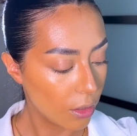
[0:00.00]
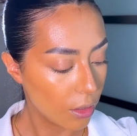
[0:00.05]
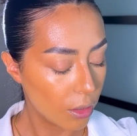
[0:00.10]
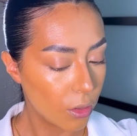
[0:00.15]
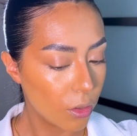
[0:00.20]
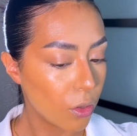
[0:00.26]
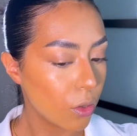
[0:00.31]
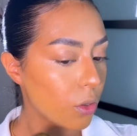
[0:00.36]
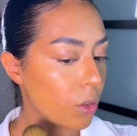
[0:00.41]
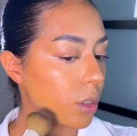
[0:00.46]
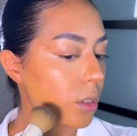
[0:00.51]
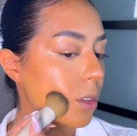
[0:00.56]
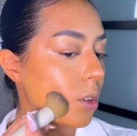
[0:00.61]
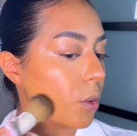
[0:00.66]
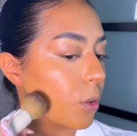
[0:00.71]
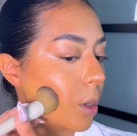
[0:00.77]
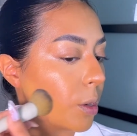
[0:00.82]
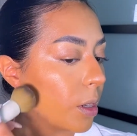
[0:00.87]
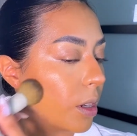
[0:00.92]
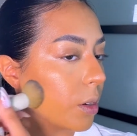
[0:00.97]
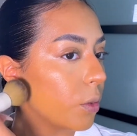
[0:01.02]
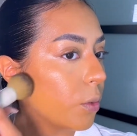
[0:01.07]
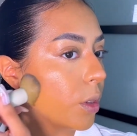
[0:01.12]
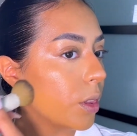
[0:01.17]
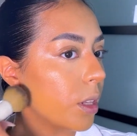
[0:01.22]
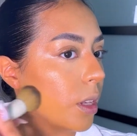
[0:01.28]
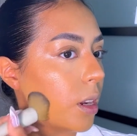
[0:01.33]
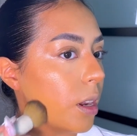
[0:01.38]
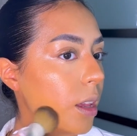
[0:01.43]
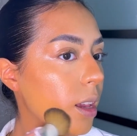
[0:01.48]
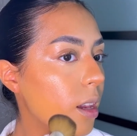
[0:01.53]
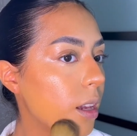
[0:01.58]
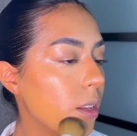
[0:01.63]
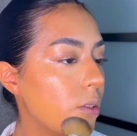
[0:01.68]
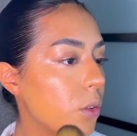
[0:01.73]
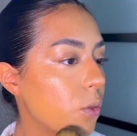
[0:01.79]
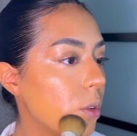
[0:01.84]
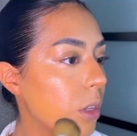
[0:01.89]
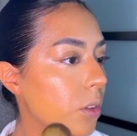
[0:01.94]
So just going in with an
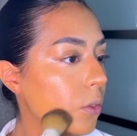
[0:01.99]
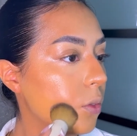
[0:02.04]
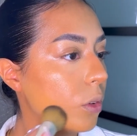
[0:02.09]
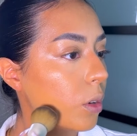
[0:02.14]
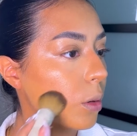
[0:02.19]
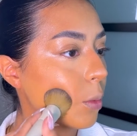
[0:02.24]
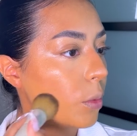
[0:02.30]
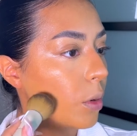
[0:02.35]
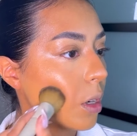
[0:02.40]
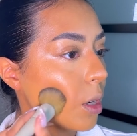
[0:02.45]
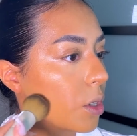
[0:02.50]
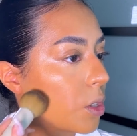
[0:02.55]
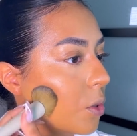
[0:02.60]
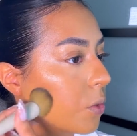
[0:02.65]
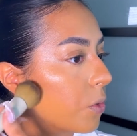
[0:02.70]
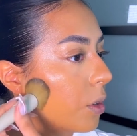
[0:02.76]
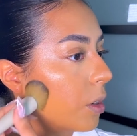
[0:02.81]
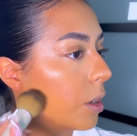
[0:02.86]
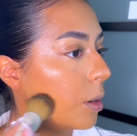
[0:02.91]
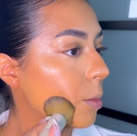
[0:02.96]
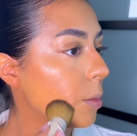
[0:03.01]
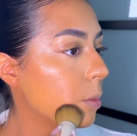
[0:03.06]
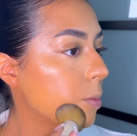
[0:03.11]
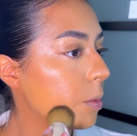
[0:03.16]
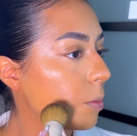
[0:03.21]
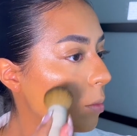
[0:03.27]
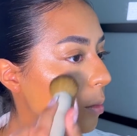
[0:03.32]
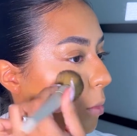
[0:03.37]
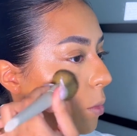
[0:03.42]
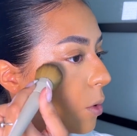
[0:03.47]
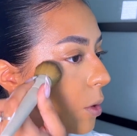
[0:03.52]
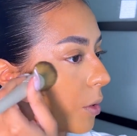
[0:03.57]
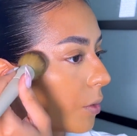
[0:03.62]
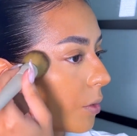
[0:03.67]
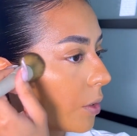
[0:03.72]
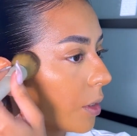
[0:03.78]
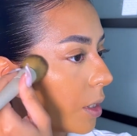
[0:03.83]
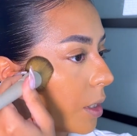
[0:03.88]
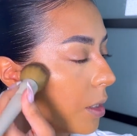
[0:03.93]
A24 brush from
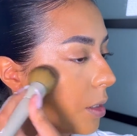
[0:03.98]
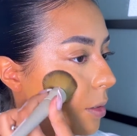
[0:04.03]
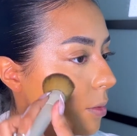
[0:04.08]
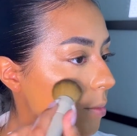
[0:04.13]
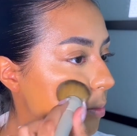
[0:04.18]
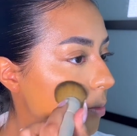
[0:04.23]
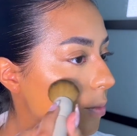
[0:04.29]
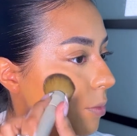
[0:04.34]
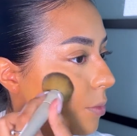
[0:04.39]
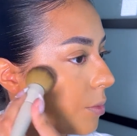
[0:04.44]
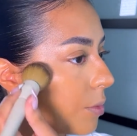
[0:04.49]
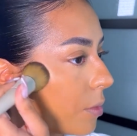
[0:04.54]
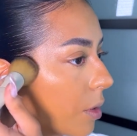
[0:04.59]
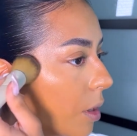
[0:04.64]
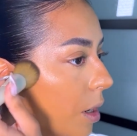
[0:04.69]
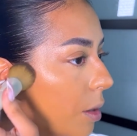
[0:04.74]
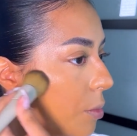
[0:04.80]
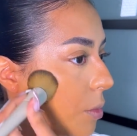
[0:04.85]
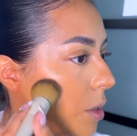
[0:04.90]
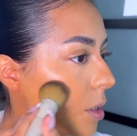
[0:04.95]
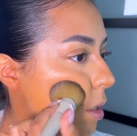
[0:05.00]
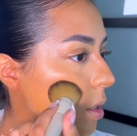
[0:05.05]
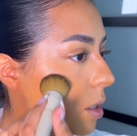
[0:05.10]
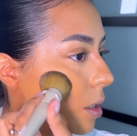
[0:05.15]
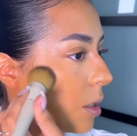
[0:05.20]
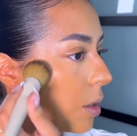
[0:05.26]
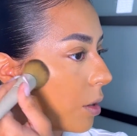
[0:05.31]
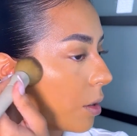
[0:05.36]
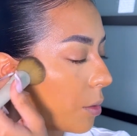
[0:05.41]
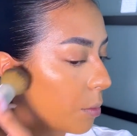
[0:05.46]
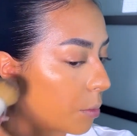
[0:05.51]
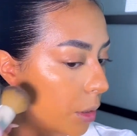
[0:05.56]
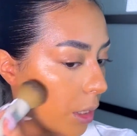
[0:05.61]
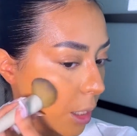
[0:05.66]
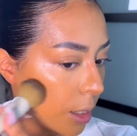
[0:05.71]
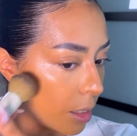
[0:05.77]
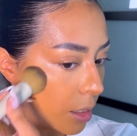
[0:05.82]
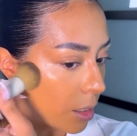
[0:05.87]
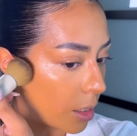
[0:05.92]
Morphe, I'm just going to
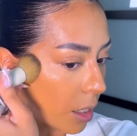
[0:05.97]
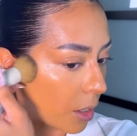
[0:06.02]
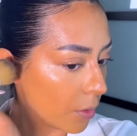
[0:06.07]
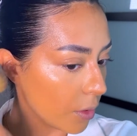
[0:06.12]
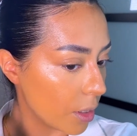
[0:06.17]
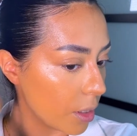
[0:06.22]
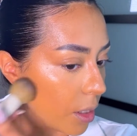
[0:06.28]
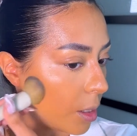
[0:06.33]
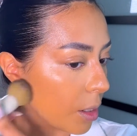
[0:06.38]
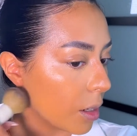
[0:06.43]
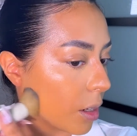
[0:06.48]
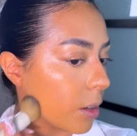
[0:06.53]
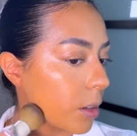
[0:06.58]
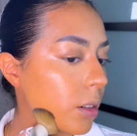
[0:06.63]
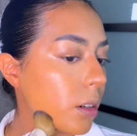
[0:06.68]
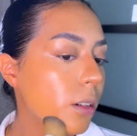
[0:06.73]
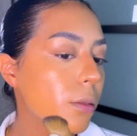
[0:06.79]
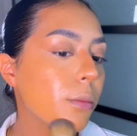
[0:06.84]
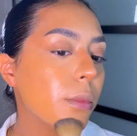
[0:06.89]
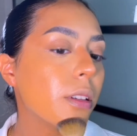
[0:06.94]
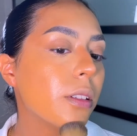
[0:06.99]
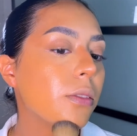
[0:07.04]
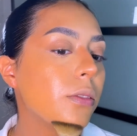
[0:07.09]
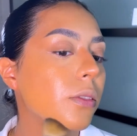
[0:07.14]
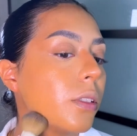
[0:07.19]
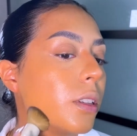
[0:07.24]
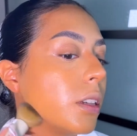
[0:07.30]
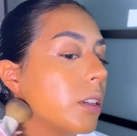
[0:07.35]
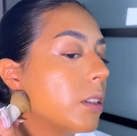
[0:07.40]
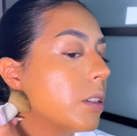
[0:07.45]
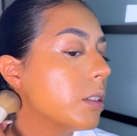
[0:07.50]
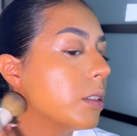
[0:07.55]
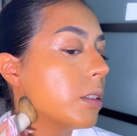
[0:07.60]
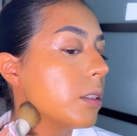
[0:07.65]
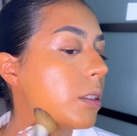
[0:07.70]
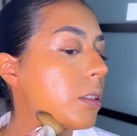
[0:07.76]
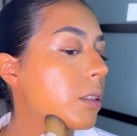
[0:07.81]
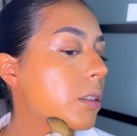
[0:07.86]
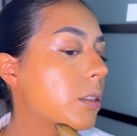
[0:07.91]
blend everything out on my
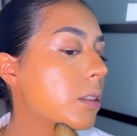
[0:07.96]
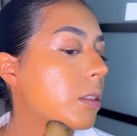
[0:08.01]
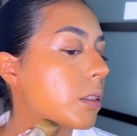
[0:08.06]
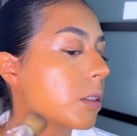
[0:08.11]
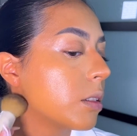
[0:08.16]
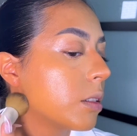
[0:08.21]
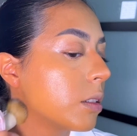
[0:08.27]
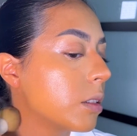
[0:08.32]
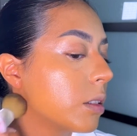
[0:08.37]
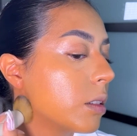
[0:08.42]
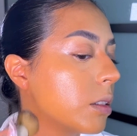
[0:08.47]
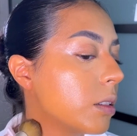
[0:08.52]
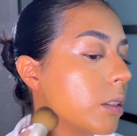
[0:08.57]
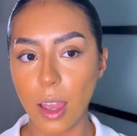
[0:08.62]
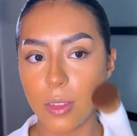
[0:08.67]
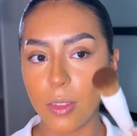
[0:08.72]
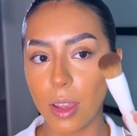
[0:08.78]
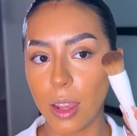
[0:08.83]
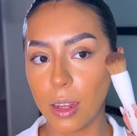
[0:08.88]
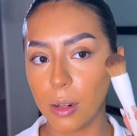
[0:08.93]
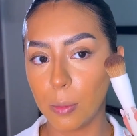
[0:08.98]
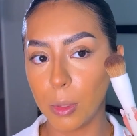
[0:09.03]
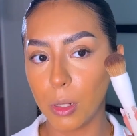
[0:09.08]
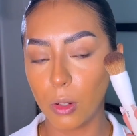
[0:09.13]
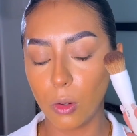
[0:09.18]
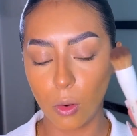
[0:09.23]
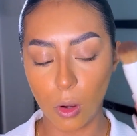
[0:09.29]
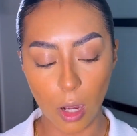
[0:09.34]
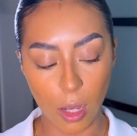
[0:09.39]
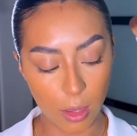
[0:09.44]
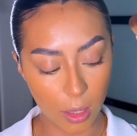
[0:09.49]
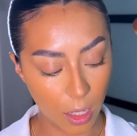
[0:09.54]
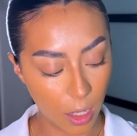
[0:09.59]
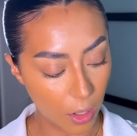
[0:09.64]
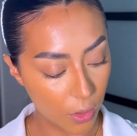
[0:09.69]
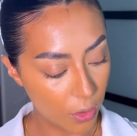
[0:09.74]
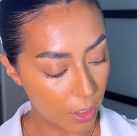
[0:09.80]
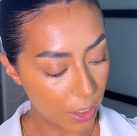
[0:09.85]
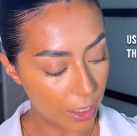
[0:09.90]
face, and then I'm going to go on the
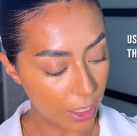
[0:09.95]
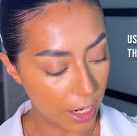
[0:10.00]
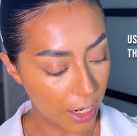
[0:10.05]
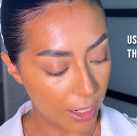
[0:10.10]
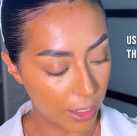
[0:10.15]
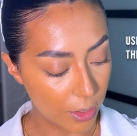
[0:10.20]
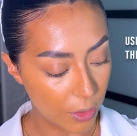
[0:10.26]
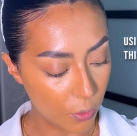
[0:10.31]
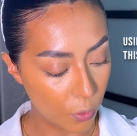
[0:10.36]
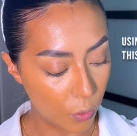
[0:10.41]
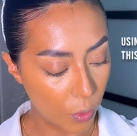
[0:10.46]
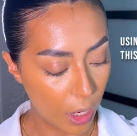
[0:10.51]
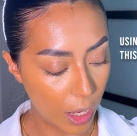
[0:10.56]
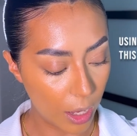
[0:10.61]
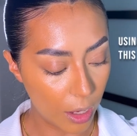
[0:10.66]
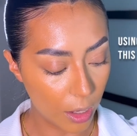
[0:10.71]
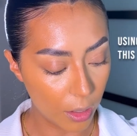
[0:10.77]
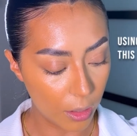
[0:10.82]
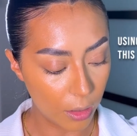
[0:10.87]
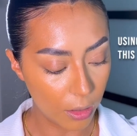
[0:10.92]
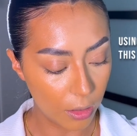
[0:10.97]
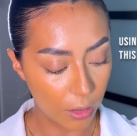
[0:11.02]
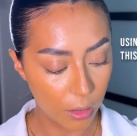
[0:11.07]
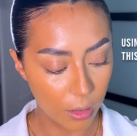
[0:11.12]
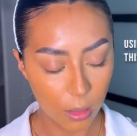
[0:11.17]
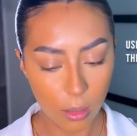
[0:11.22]
other side as well